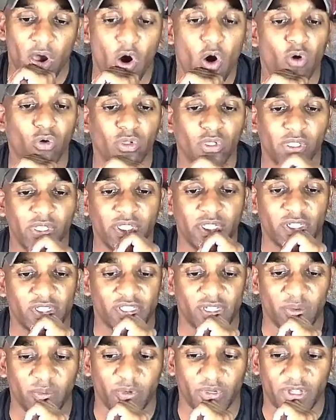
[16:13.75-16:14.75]
Only in the
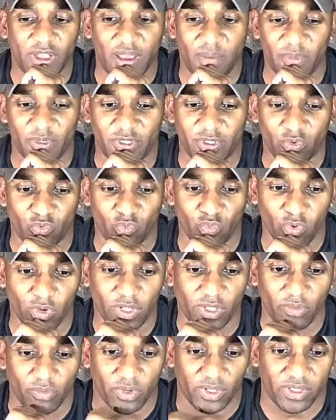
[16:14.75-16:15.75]
summertime is it
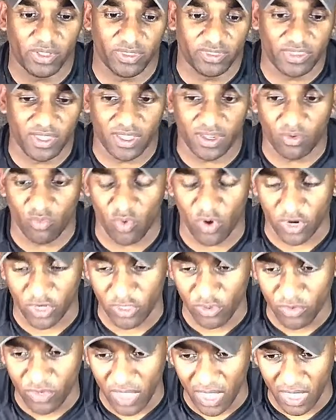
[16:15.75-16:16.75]
really, really thick where
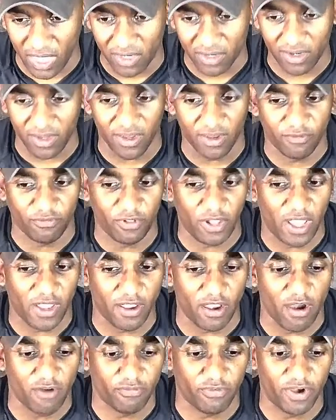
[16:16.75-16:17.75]
you can't
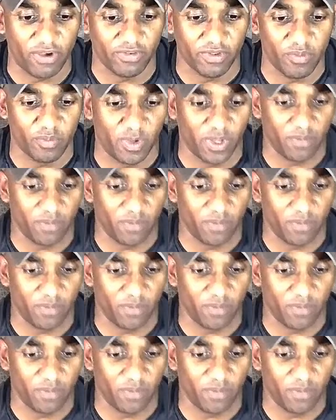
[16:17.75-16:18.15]
fly off of it.